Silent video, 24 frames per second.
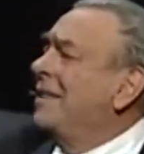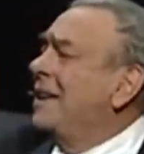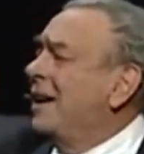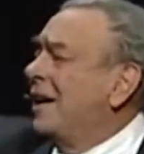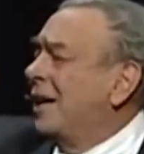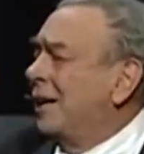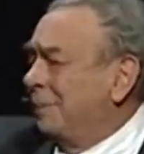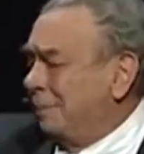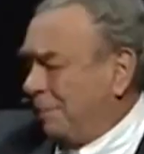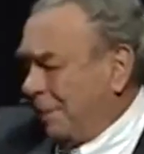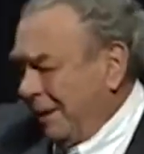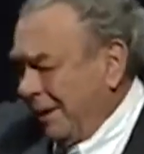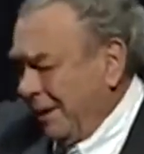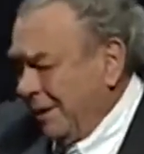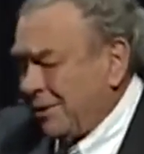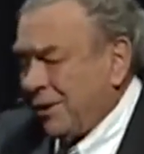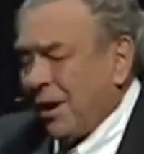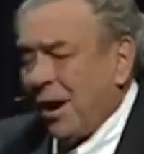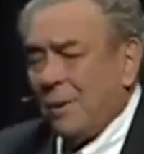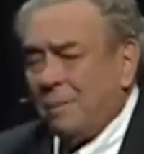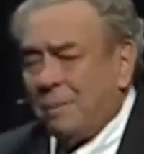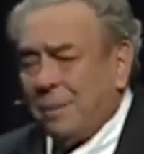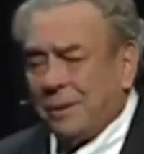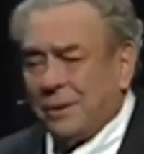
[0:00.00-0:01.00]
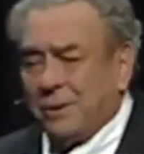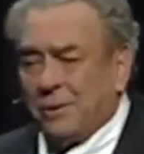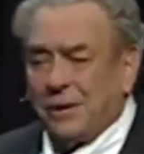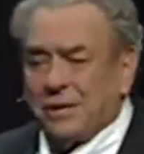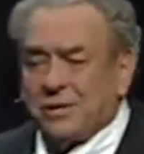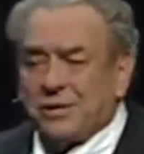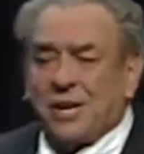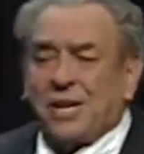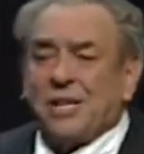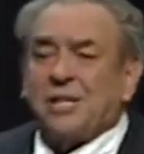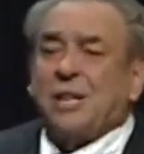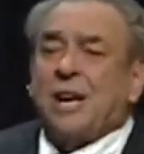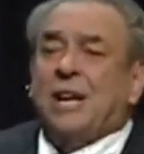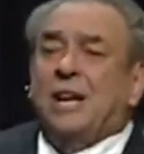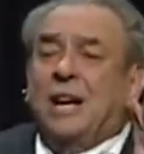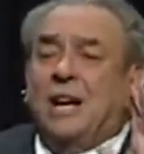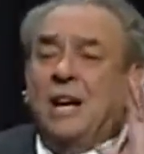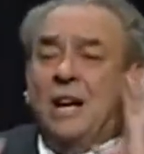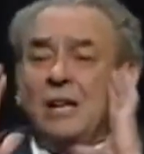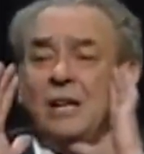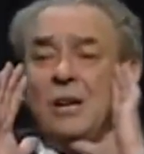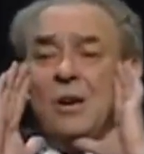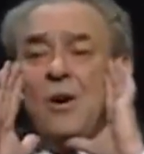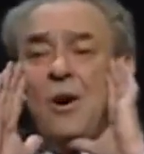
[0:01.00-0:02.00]
in there, please open to us. They say,
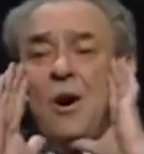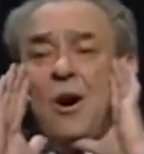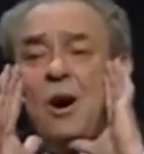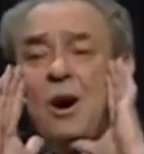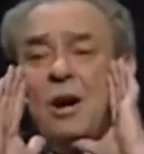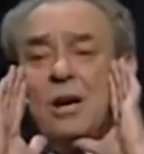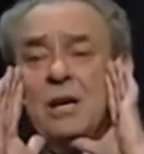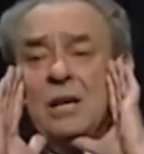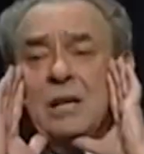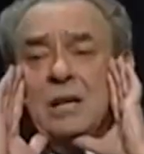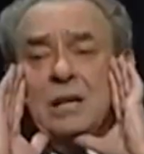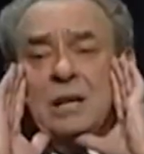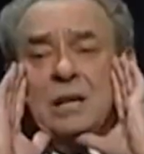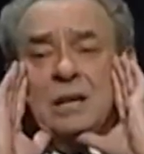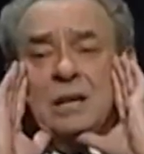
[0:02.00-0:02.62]
Lord,